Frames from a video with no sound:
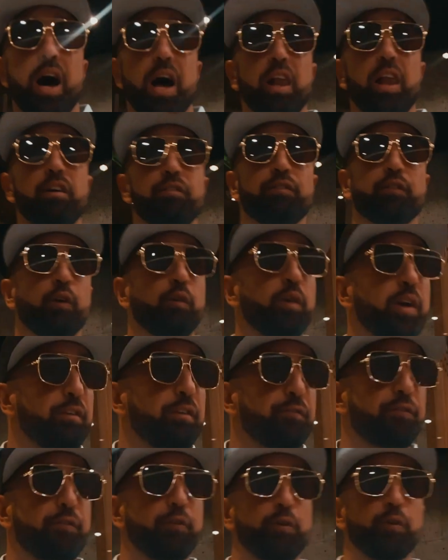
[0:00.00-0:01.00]
I love
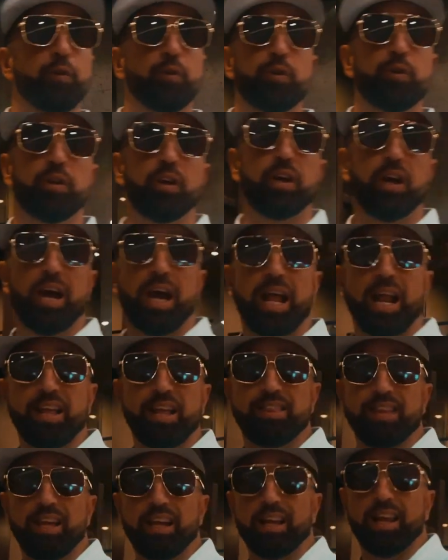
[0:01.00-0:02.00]
Korean food, and
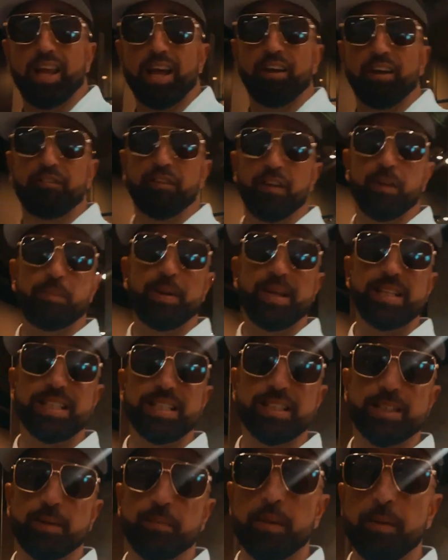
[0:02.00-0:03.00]
I think like Philippines
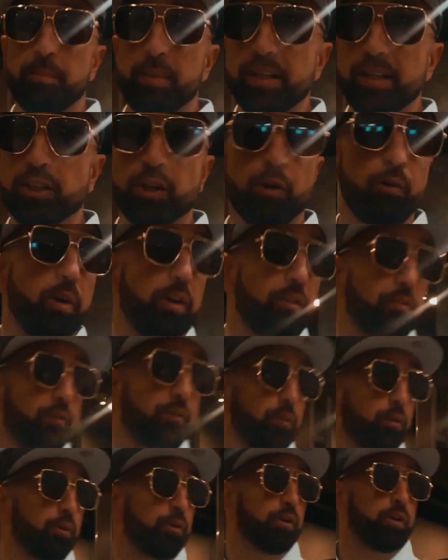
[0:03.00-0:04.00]
has some of the best Korean
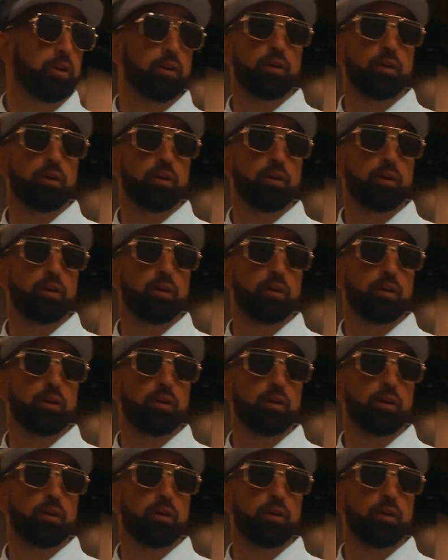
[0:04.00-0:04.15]
food.